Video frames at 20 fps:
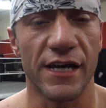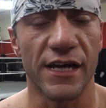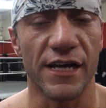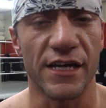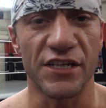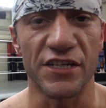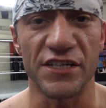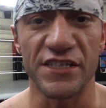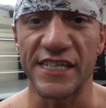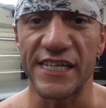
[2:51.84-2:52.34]

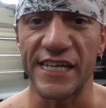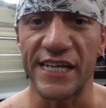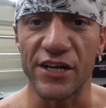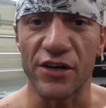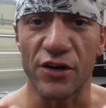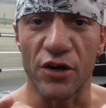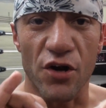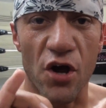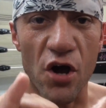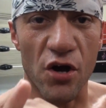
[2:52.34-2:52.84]
And you see
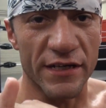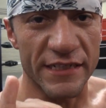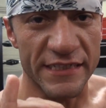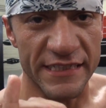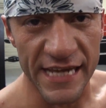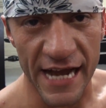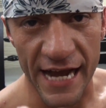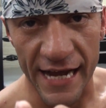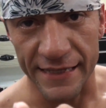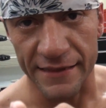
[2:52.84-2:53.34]
here on
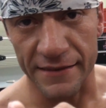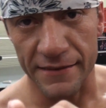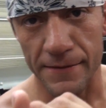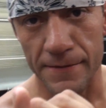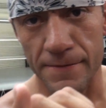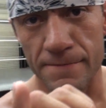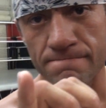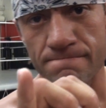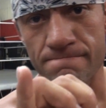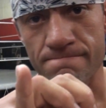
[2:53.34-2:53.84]
August 9th,
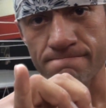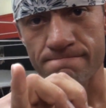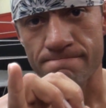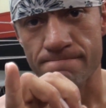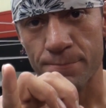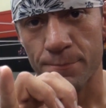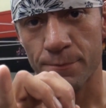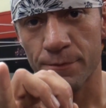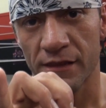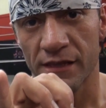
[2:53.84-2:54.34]

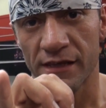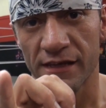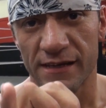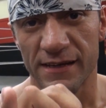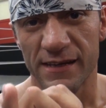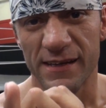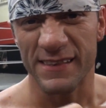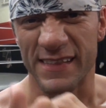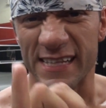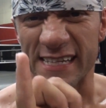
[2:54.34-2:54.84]

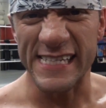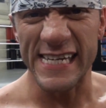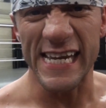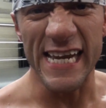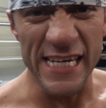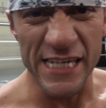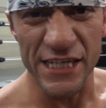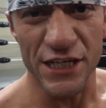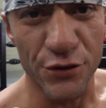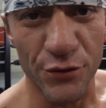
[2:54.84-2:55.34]
the
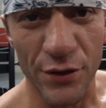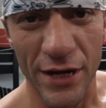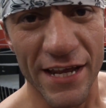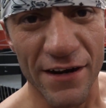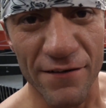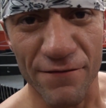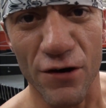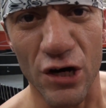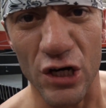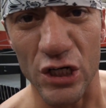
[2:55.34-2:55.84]
10-year
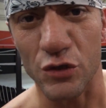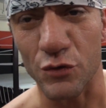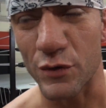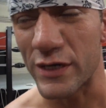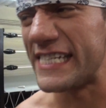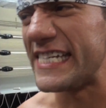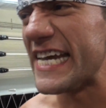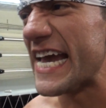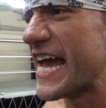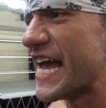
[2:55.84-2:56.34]
anniversary.
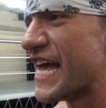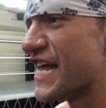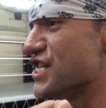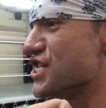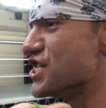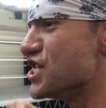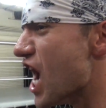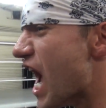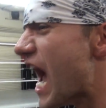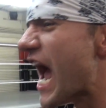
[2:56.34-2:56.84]
10
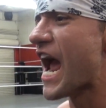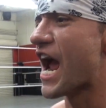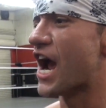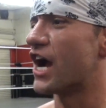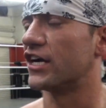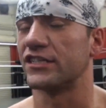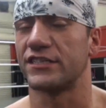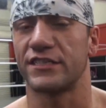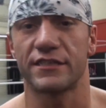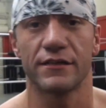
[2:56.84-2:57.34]

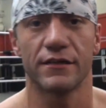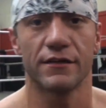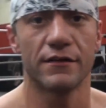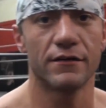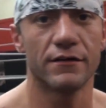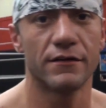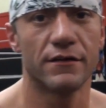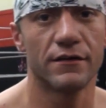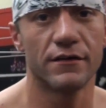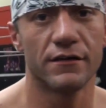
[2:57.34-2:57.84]
years
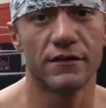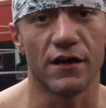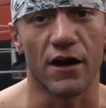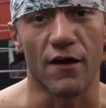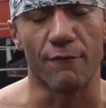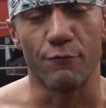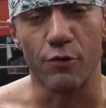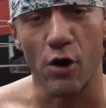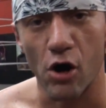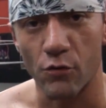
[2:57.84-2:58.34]

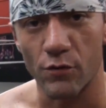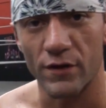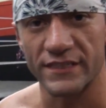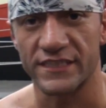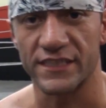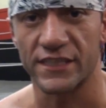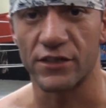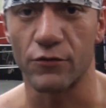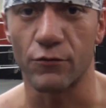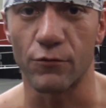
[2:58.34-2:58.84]
of Pro
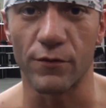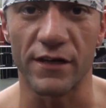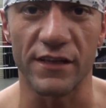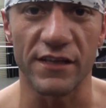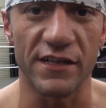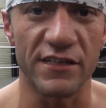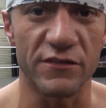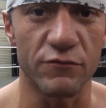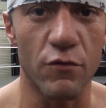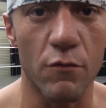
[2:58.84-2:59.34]
Wrestling
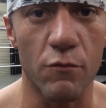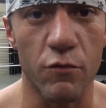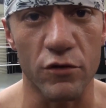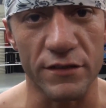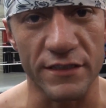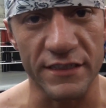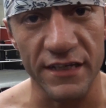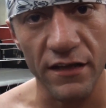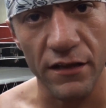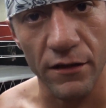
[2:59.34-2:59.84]
Guerrilla is what we're
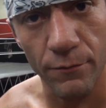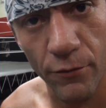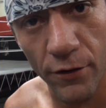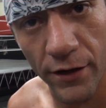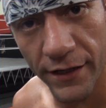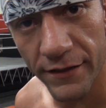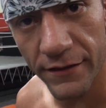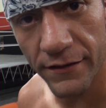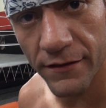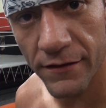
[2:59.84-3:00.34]

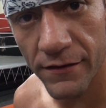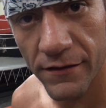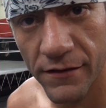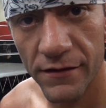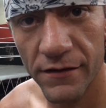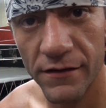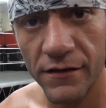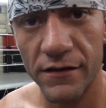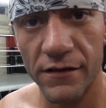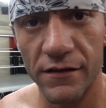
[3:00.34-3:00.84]
celebrating.
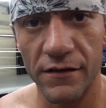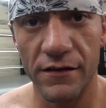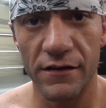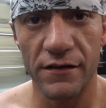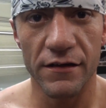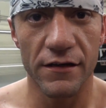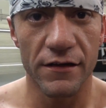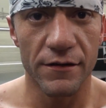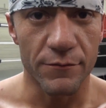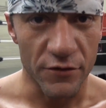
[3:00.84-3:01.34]

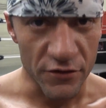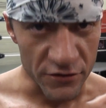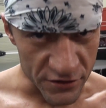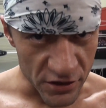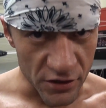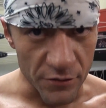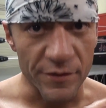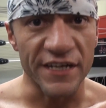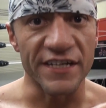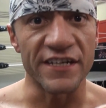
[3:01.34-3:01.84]
There's
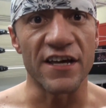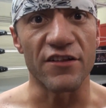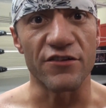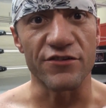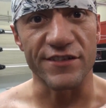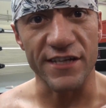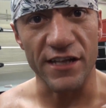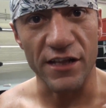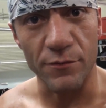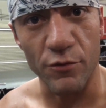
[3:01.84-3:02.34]
gonna be another
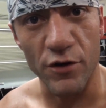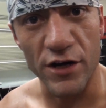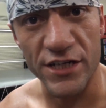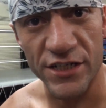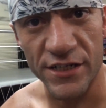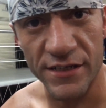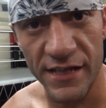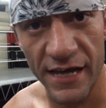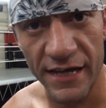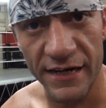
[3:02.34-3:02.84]

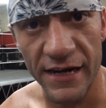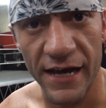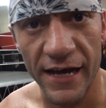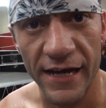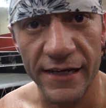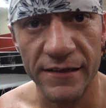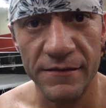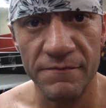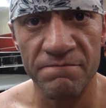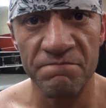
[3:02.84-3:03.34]
celebration that night.